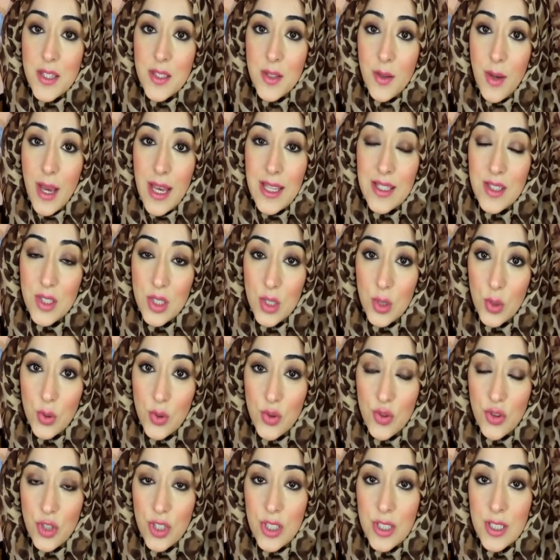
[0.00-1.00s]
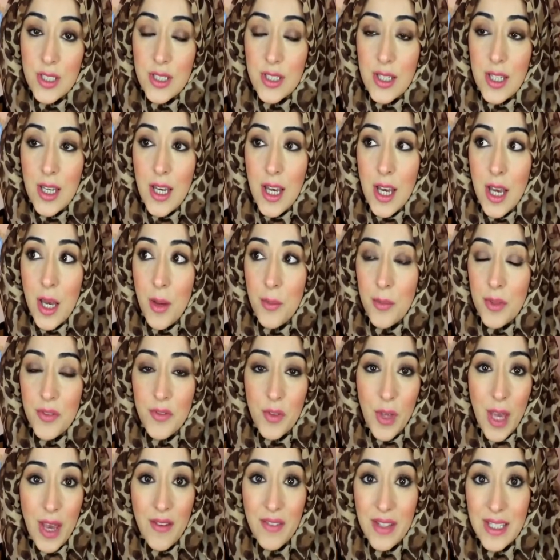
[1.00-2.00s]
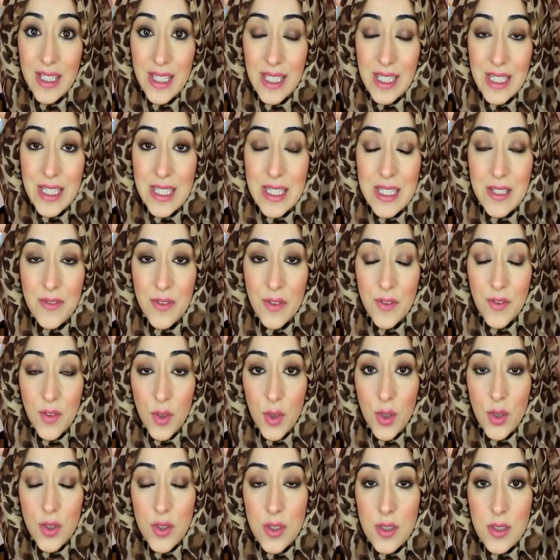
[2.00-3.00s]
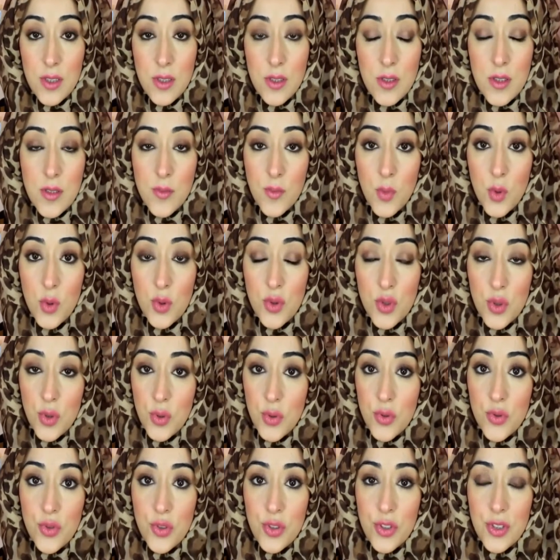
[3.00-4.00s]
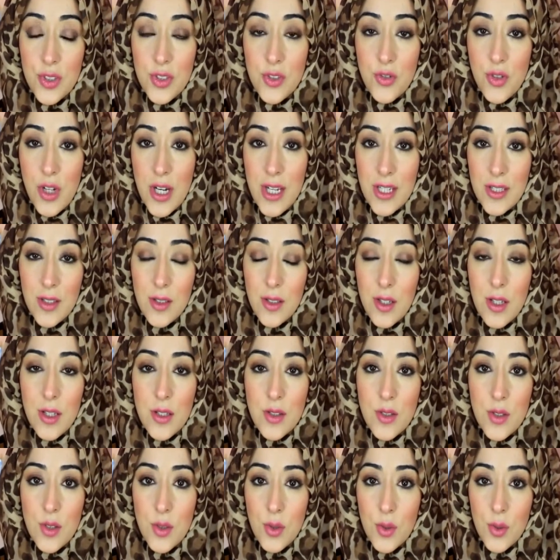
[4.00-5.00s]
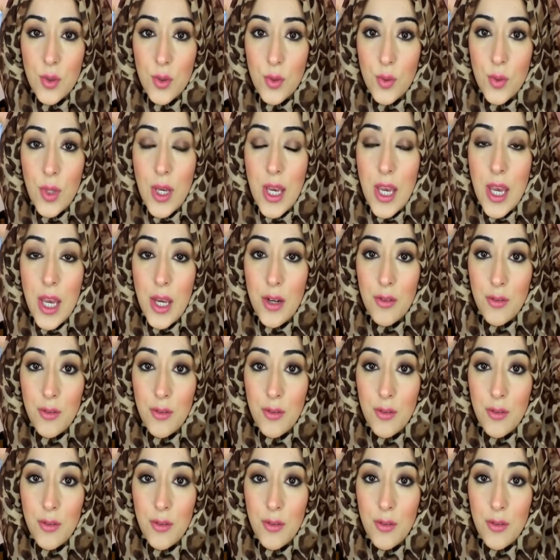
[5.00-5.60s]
So as children, if you have any kids, if you've got small children, trying to